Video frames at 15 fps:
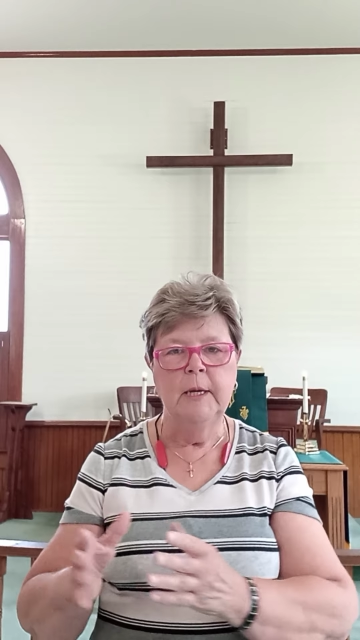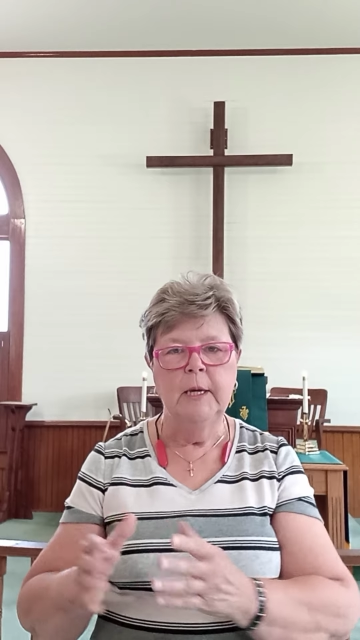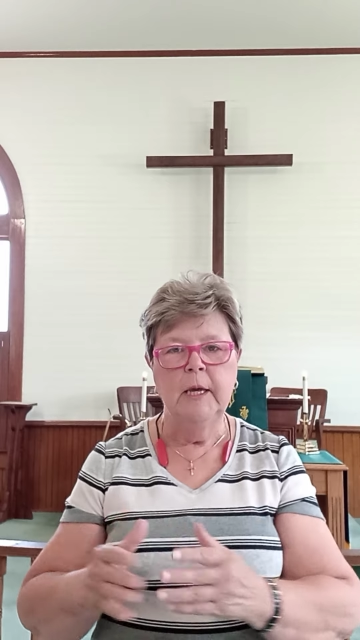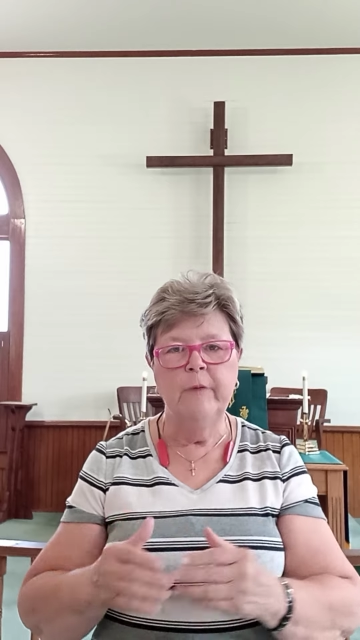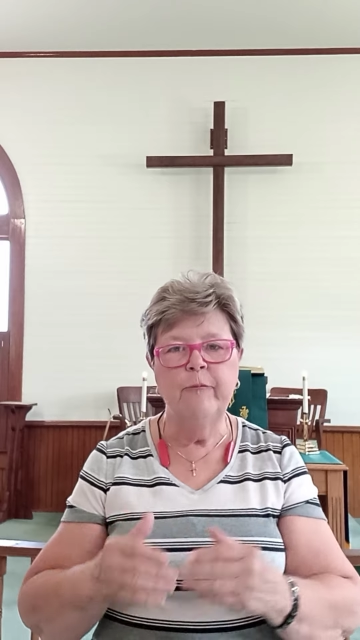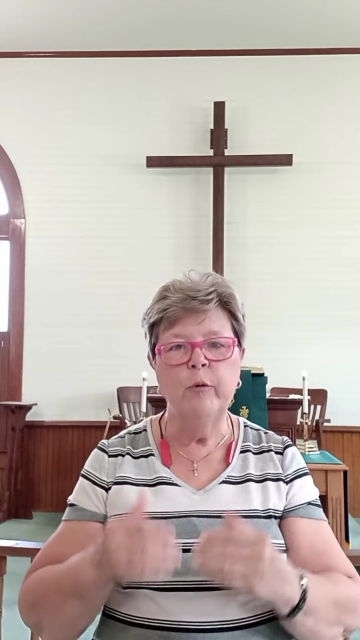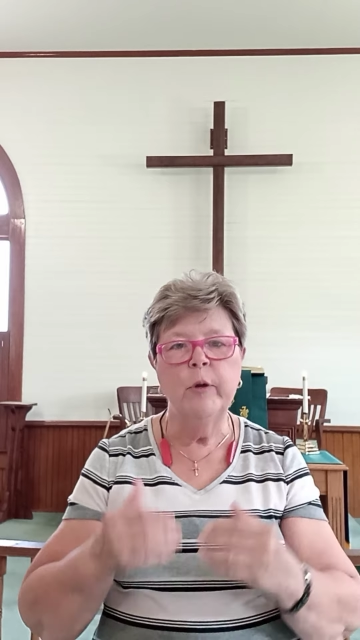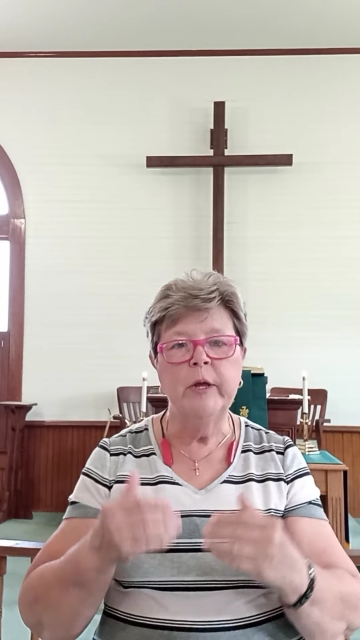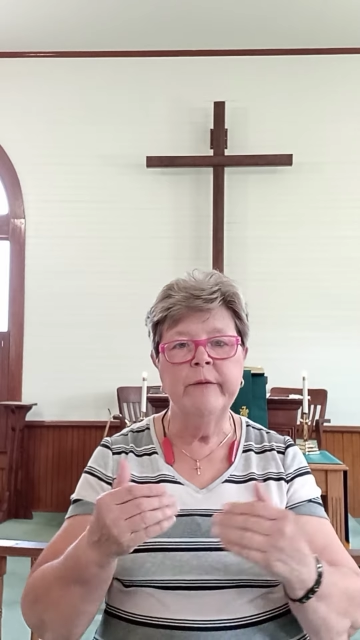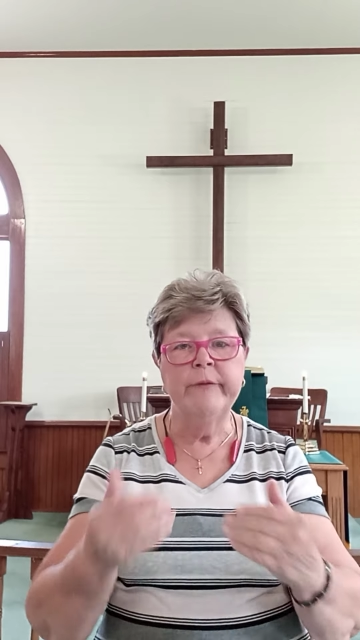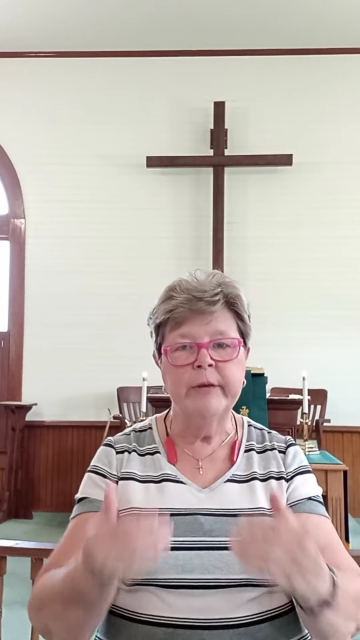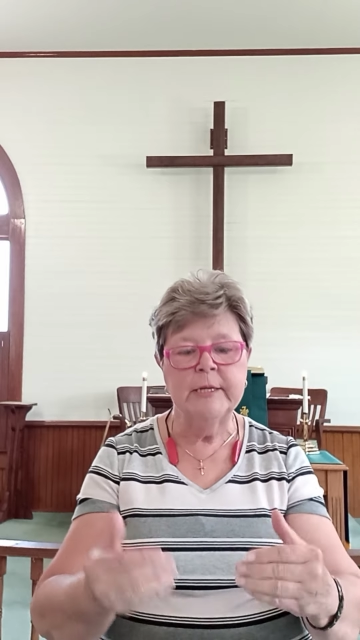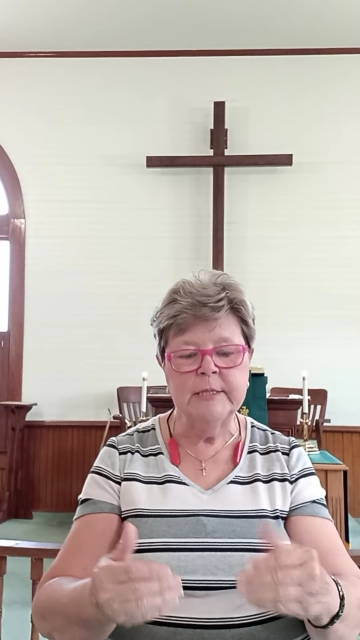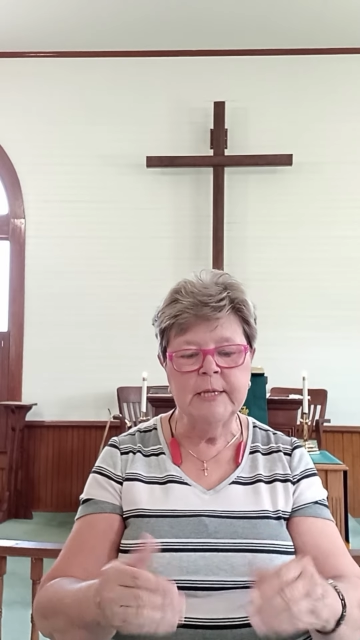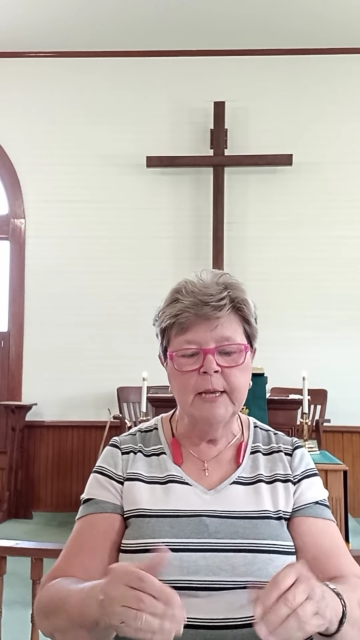if we have
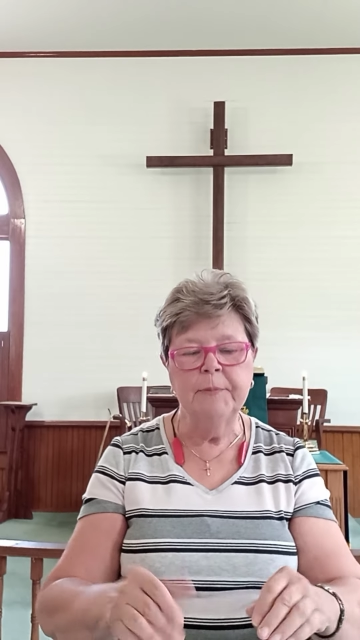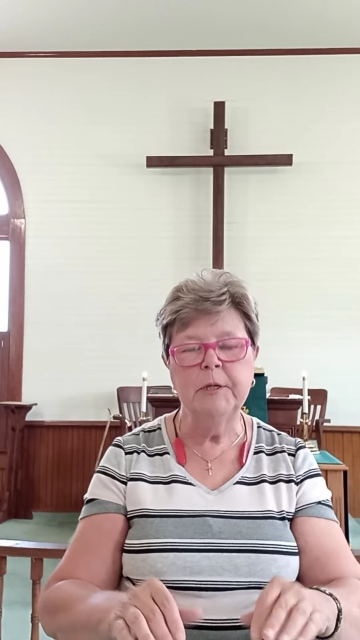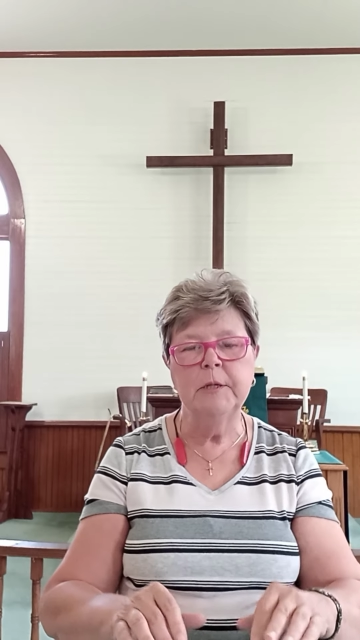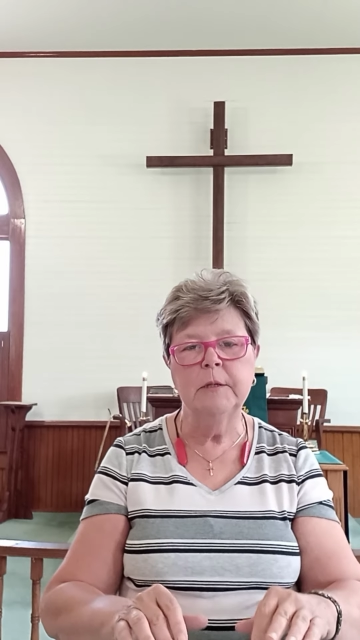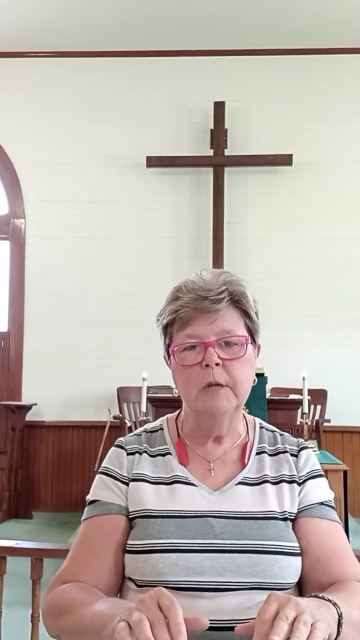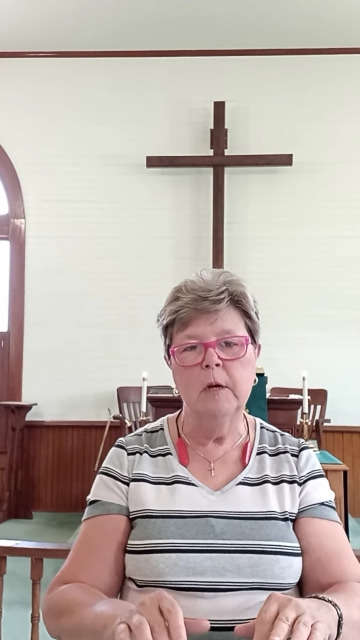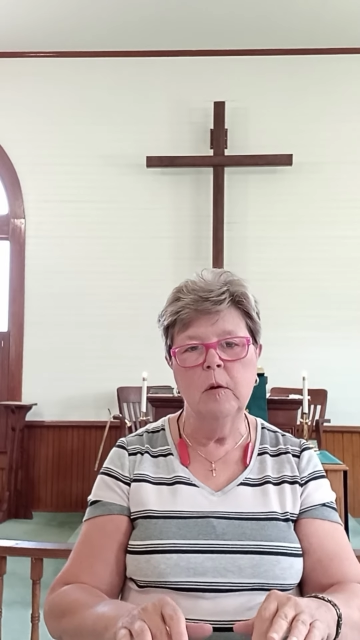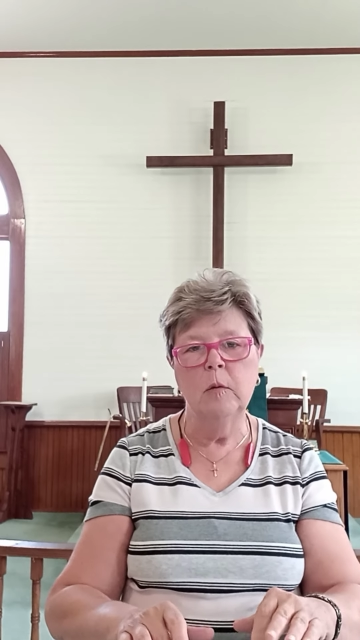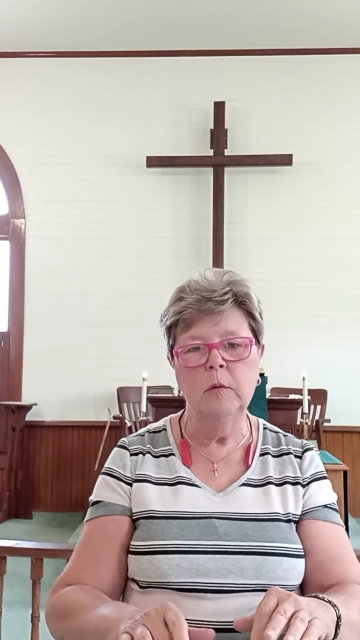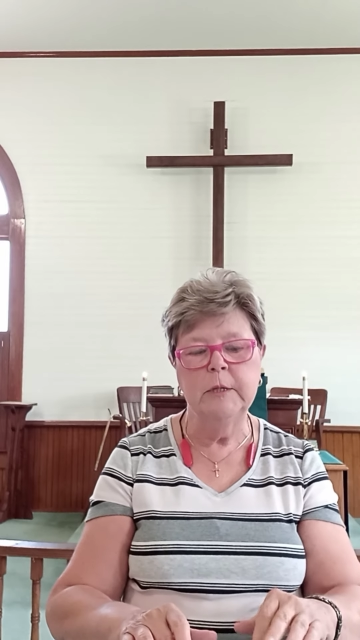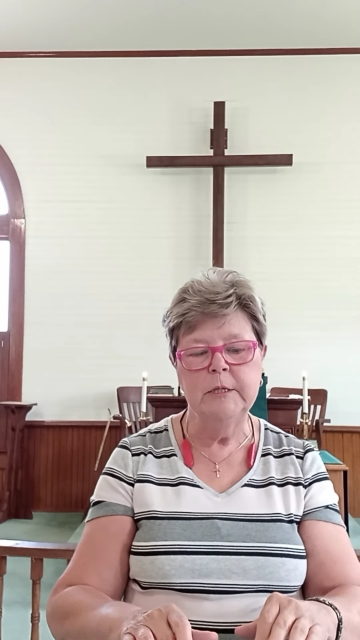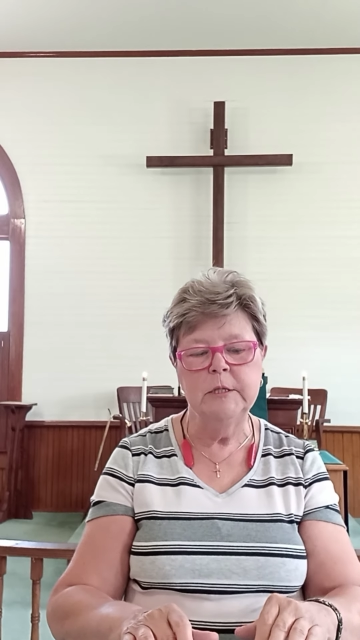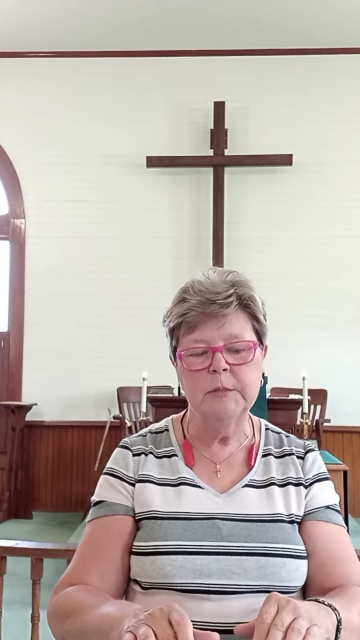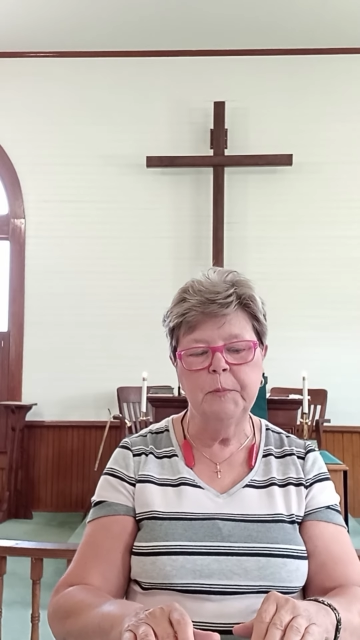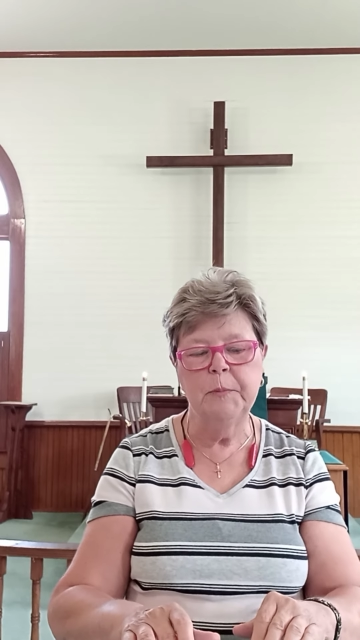accepted the Holy
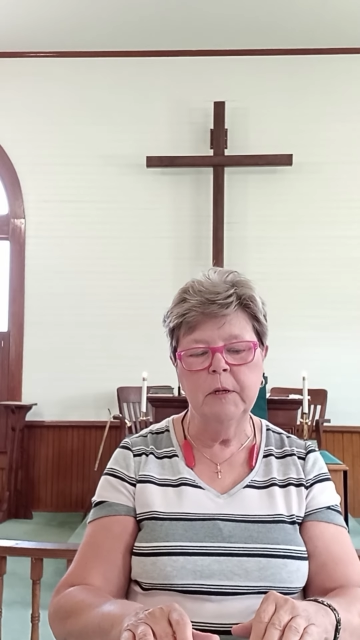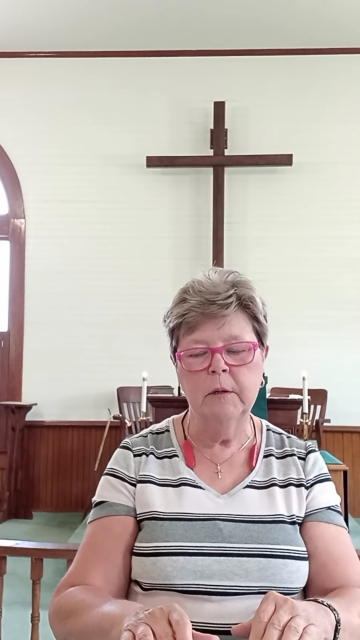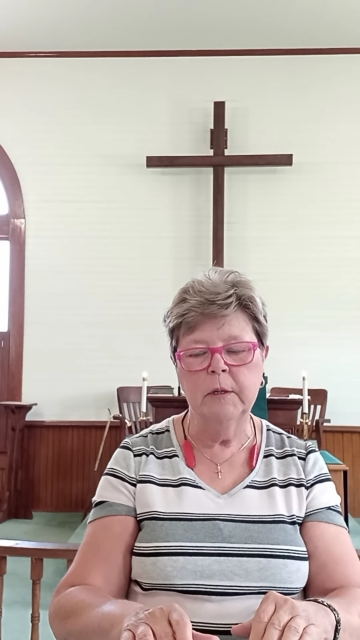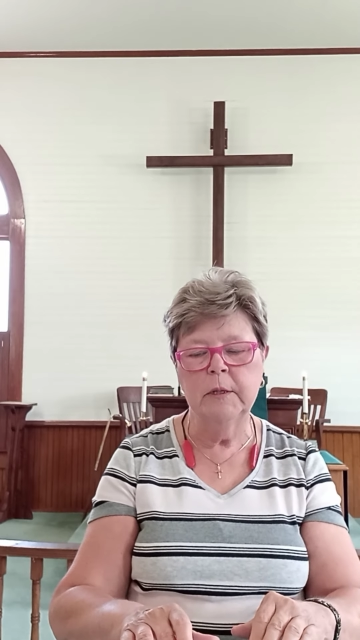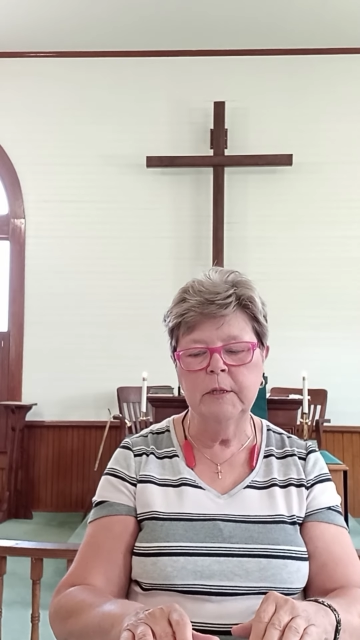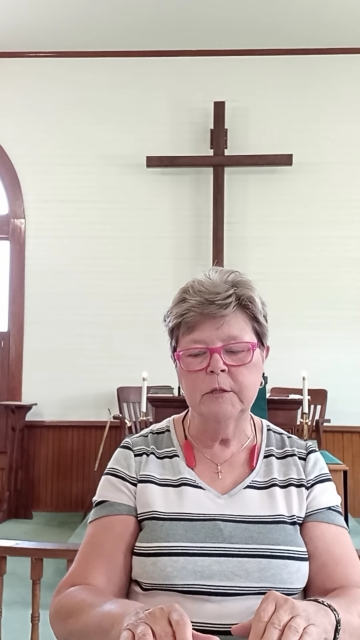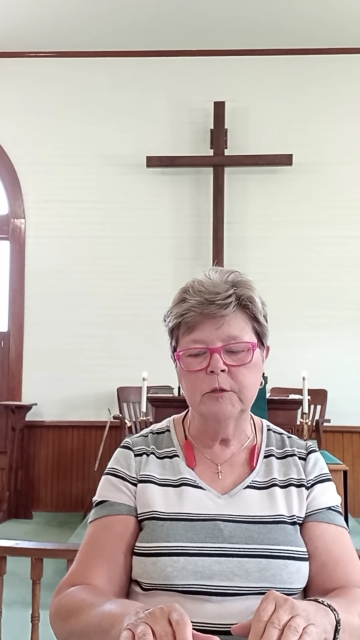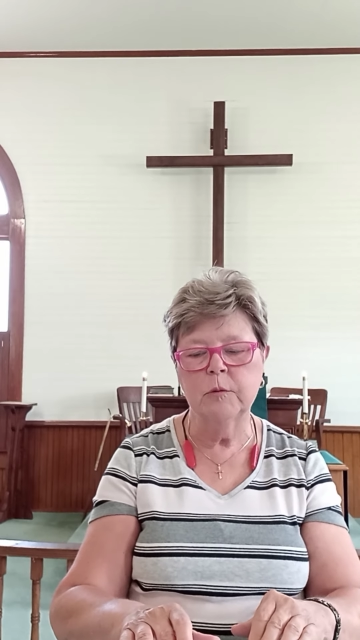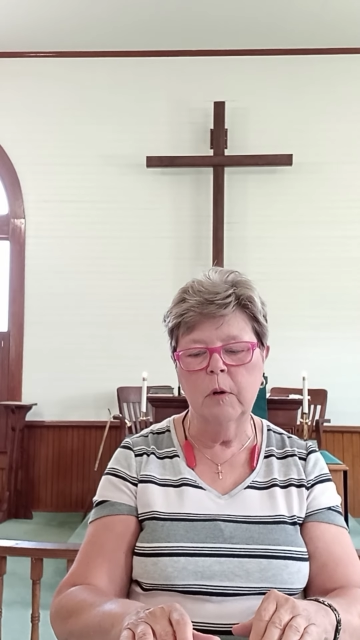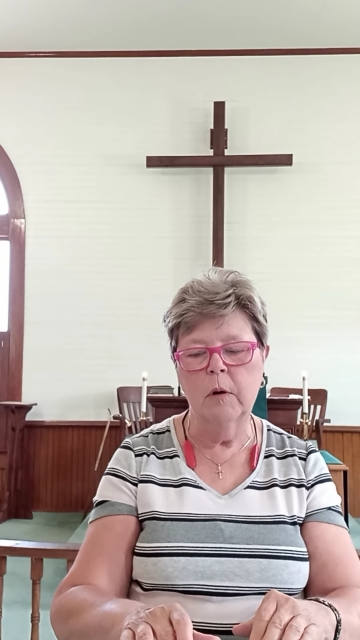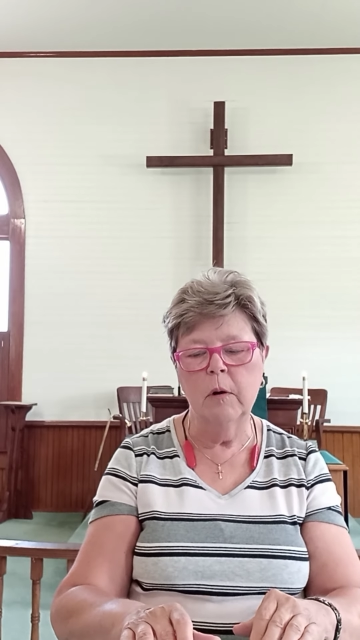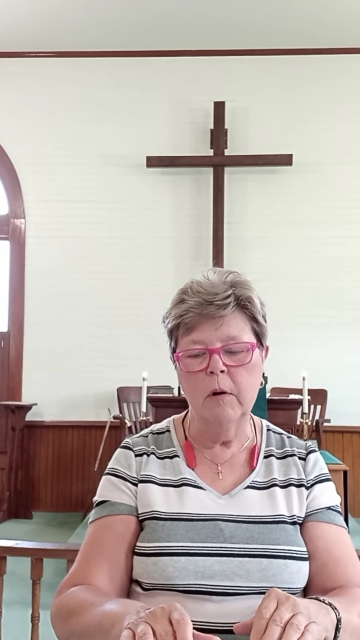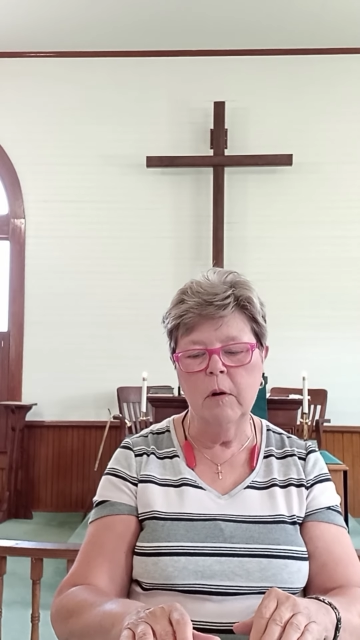Spirit into our